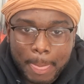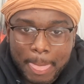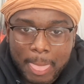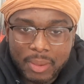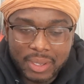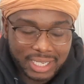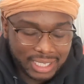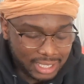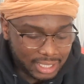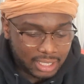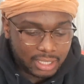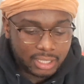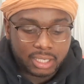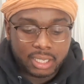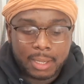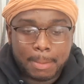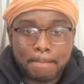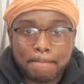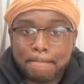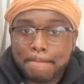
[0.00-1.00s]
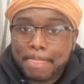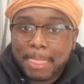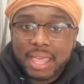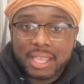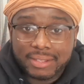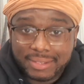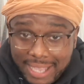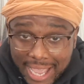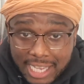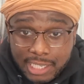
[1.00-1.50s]
Because
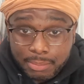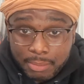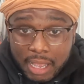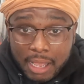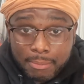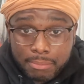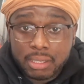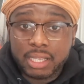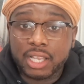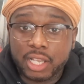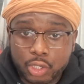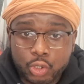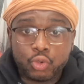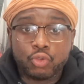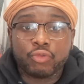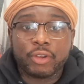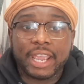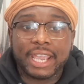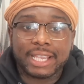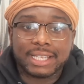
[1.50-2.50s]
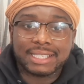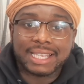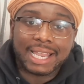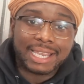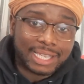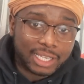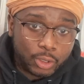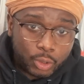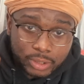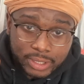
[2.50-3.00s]
that's my blood. You right. Is that
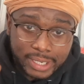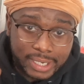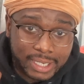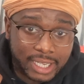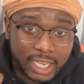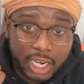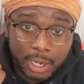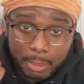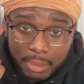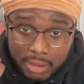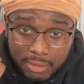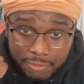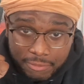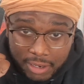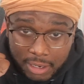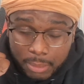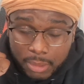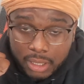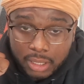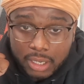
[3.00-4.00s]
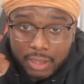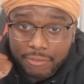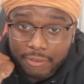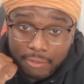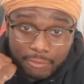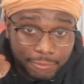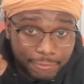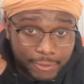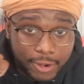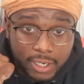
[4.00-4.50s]
nigga gonna take care of my family if
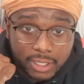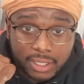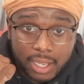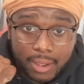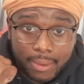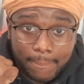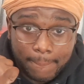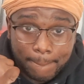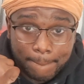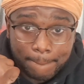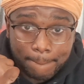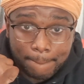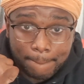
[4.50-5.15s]
I'm fucked up?